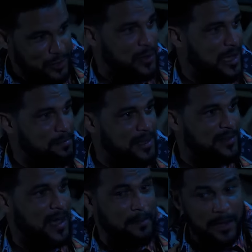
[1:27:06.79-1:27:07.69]
that you can
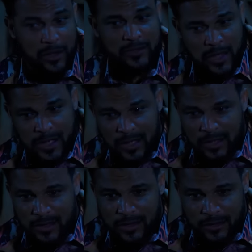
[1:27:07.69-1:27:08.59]
meet her because
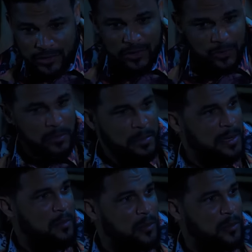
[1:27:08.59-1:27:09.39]
she's a woman I